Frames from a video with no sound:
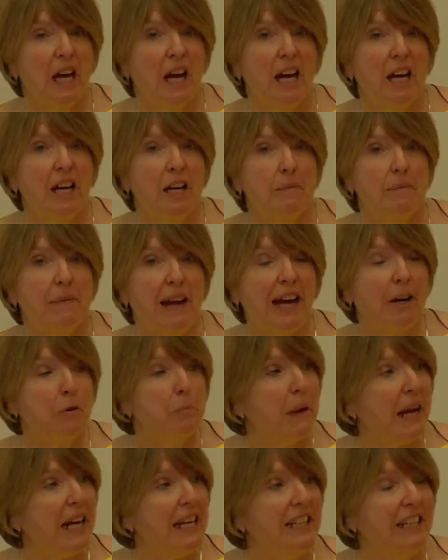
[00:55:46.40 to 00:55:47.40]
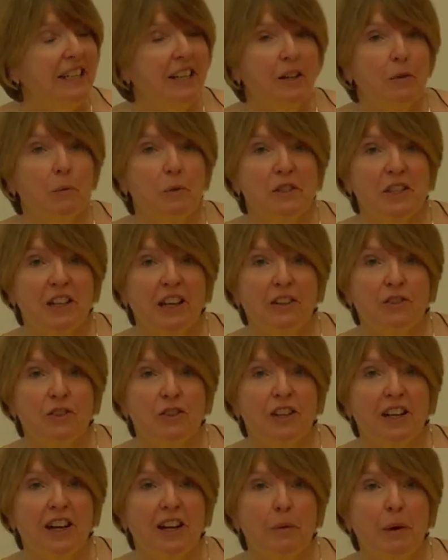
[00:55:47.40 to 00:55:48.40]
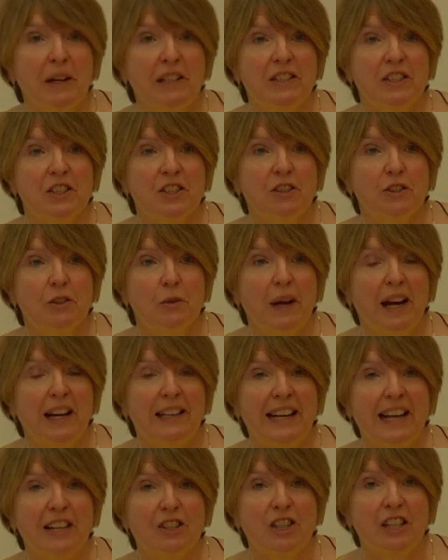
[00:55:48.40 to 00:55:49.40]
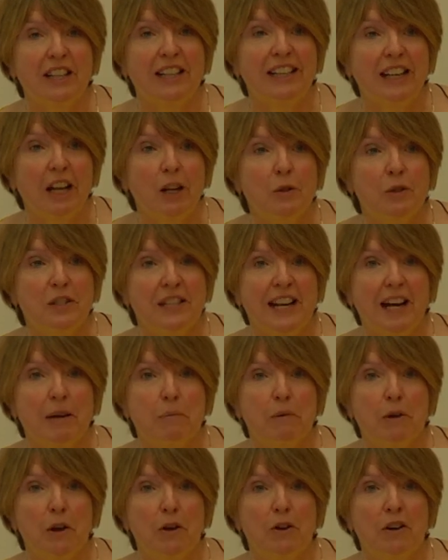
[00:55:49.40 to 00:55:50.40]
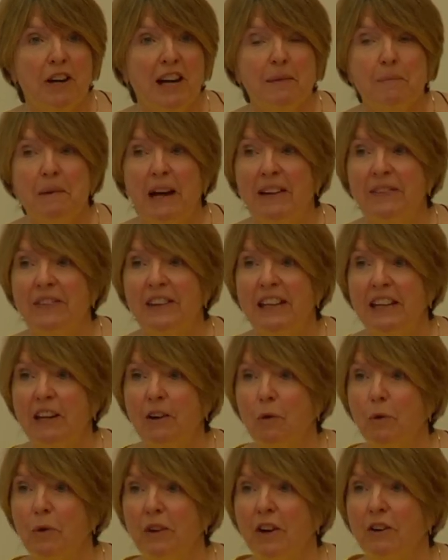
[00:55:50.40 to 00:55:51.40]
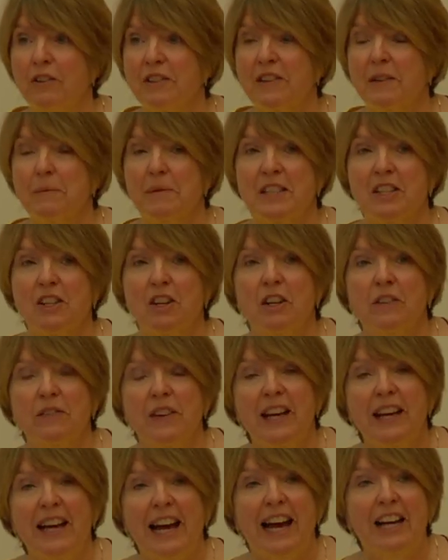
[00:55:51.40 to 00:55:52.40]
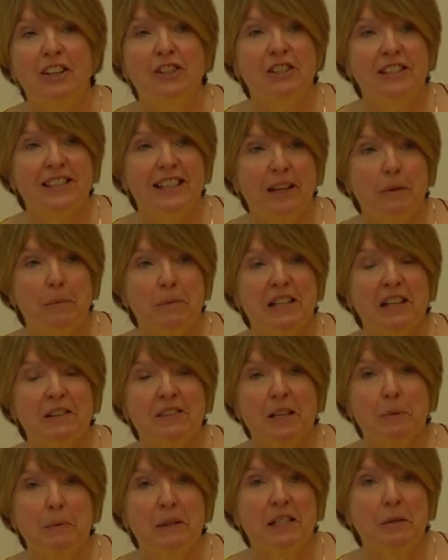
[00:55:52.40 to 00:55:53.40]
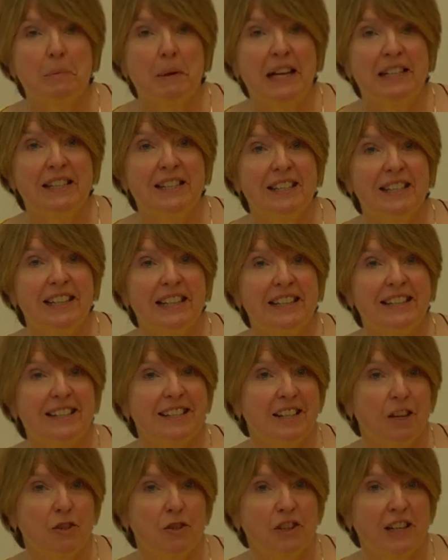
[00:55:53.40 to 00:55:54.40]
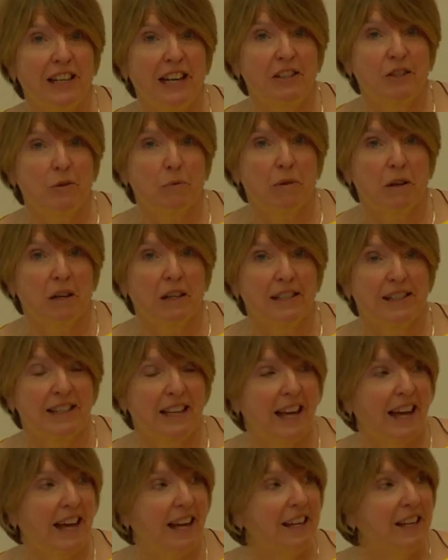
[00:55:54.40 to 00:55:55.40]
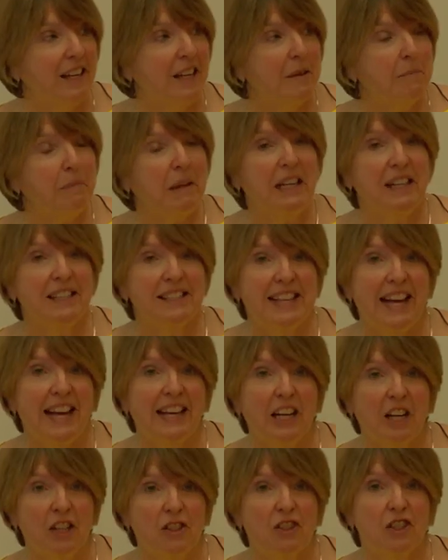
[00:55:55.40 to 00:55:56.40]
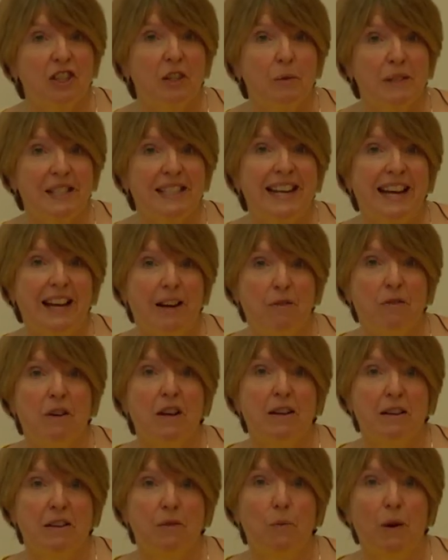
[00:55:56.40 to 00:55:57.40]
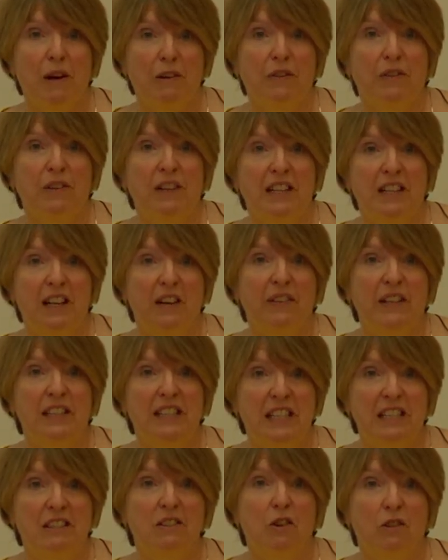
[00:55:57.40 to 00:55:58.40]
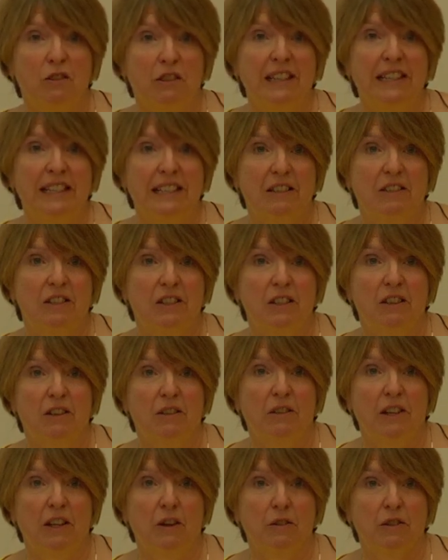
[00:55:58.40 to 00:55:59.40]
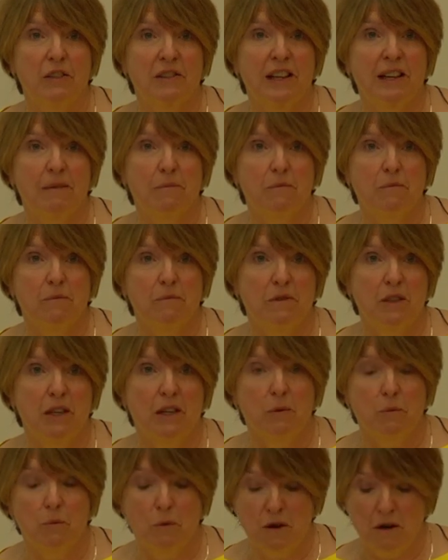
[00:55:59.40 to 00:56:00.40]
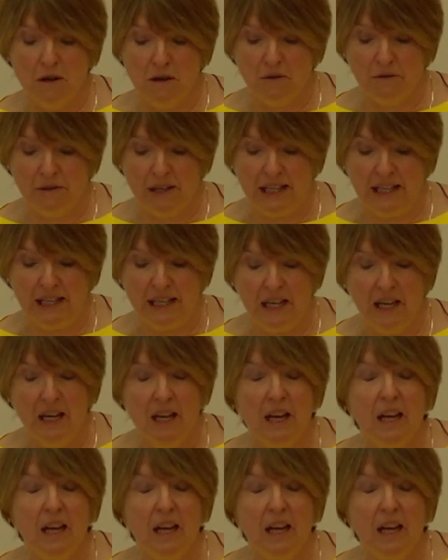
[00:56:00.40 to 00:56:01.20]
Albania was a country I went to and actually closed our programme, and all the Oxfam staff actually set themselves up independently as a social enterprise there, because that country was now wealthy enough, it did not need, you know, the Oxfam, you know, work, really.